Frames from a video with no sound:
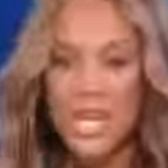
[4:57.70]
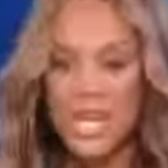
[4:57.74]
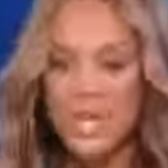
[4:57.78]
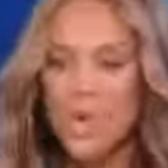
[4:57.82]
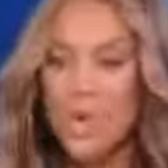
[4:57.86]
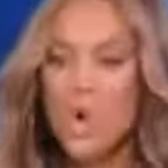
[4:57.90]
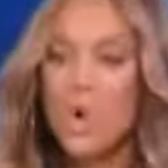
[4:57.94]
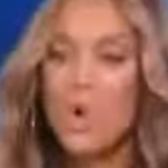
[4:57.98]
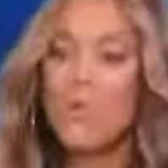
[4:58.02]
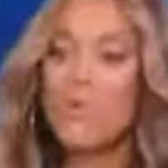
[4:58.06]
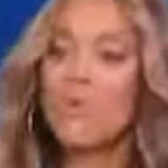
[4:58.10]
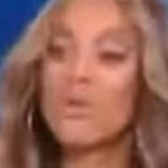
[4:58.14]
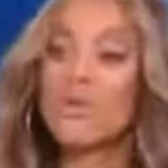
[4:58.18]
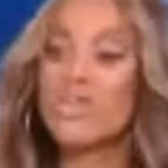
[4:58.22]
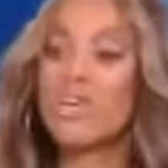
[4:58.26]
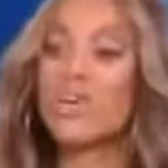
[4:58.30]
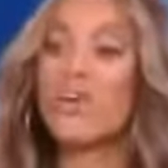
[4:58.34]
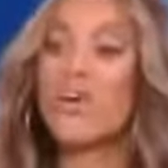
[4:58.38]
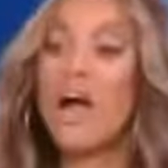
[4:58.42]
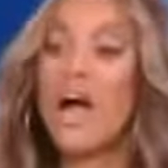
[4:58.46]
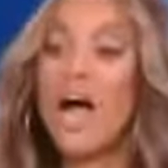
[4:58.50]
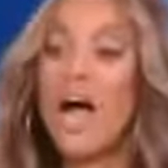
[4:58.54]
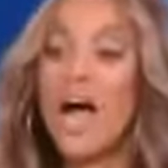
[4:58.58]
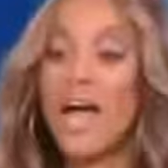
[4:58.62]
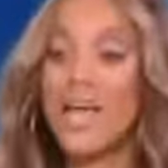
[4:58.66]
it'll open
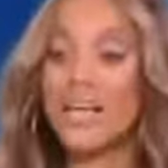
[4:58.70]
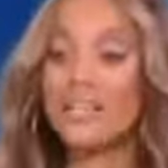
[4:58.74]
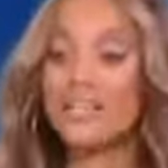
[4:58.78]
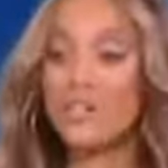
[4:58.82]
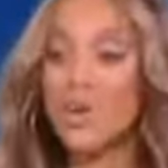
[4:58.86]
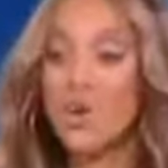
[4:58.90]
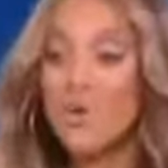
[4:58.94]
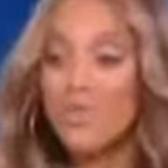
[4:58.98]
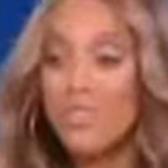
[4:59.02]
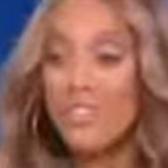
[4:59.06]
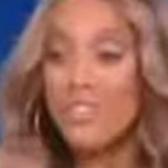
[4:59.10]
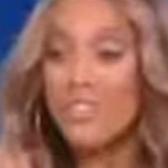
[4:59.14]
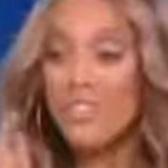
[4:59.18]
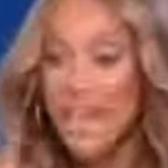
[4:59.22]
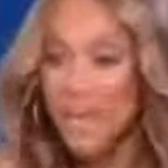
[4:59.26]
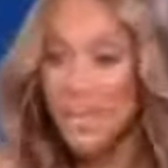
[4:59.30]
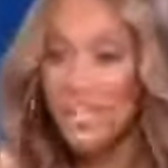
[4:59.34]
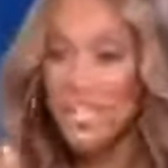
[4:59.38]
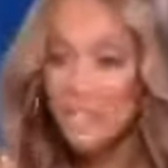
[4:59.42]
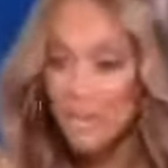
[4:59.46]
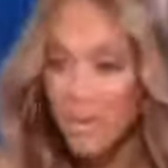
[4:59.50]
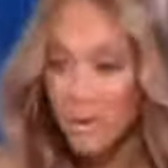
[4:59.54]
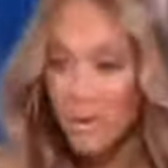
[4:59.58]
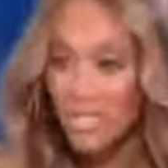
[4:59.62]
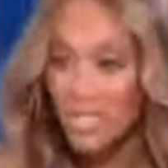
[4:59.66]
your eyes. Hopefully
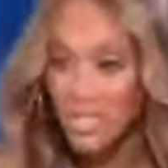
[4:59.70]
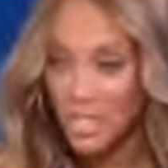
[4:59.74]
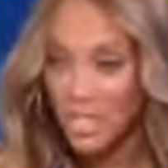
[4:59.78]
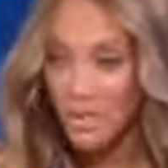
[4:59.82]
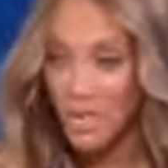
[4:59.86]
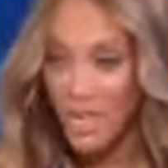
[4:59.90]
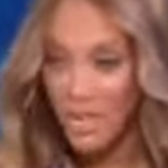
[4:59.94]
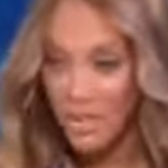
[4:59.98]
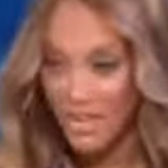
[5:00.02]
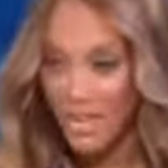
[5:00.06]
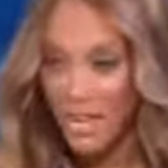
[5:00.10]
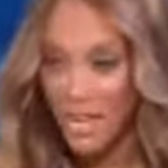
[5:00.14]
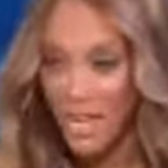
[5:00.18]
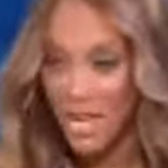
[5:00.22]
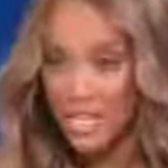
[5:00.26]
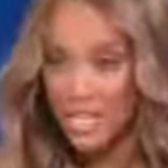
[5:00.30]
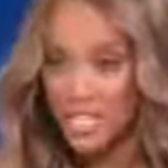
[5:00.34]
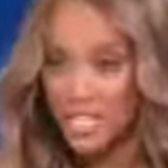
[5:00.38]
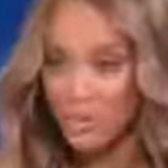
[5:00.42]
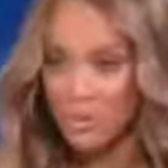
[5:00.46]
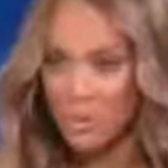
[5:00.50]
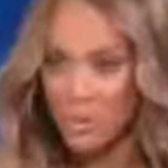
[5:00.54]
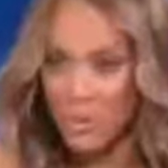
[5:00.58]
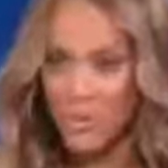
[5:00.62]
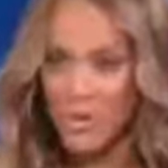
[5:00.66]
that experience that you had in that
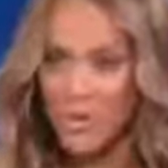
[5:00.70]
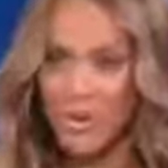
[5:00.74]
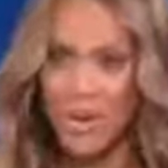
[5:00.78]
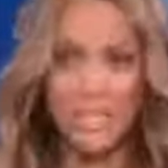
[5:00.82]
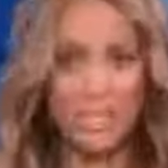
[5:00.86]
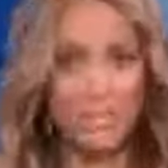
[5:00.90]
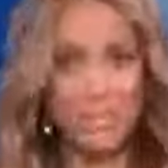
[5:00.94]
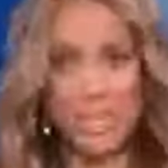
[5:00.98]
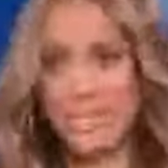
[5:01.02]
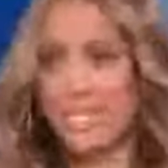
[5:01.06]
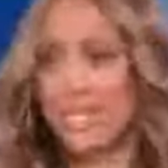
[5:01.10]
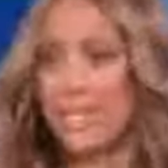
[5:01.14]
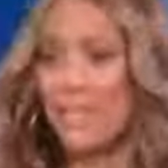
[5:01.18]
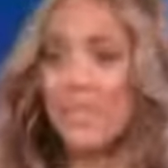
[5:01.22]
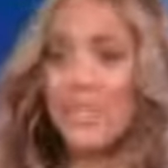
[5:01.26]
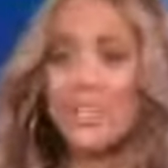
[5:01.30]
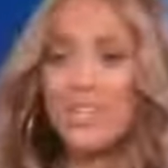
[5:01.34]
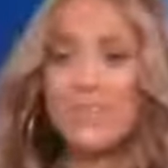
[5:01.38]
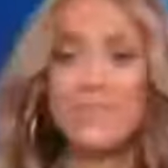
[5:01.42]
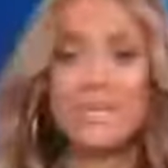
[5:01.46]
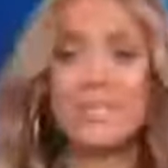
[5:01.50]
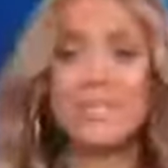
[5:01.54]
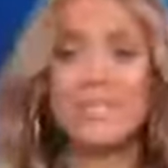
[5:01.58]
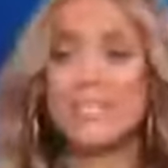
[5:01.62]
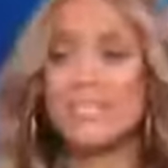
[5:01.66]
hot tub will open your eyes. I'm not telling
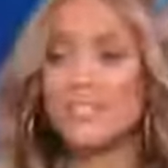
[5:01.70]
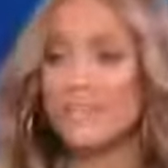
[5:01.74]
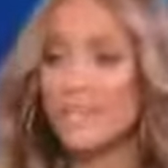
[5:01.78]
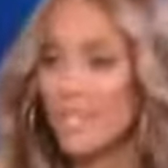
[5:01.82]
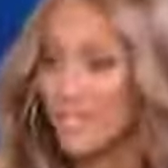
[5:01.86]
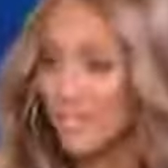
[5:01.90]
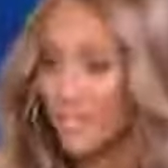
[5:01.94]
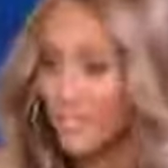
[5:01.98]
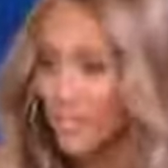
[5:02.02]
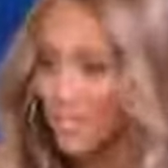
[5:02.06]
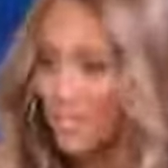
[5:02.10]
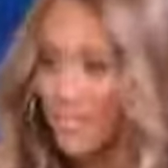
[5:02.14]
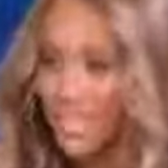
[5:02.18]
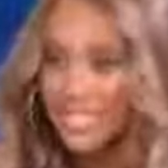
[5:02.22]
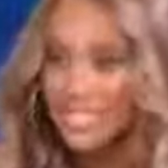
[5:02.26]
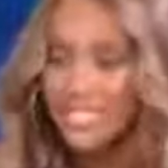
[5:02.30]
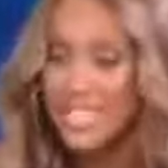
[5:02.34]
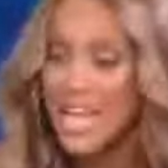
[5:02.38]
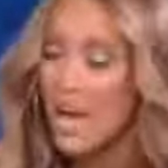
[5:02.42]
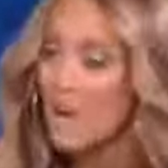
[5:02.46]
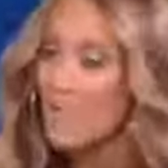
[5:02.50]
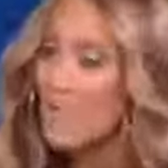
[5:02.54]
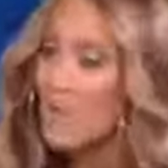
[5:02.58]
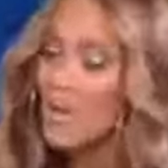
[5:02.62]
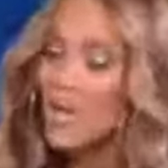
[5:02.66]
you to be a lesbian.
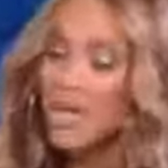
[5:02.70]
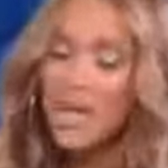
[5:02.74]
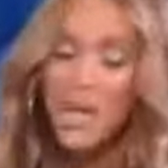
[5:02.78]
That's